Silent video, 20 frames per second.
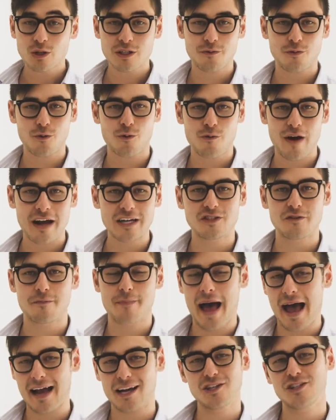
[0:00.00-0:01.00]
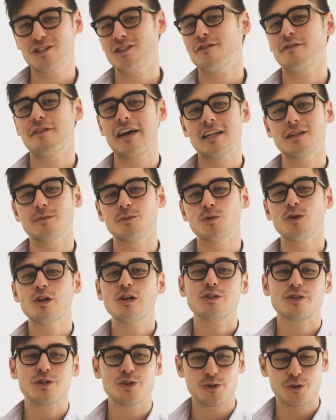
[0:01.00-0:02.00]
different range of packages available
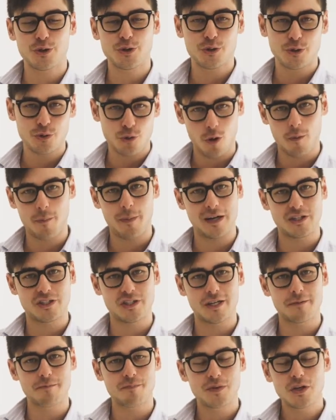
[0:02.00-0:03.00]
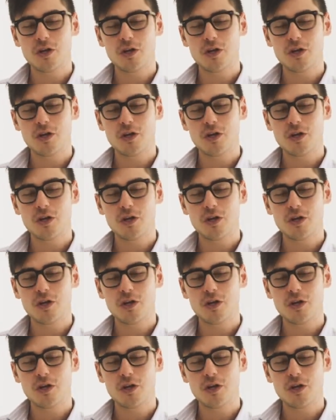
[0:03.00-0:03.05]
to suit your budget.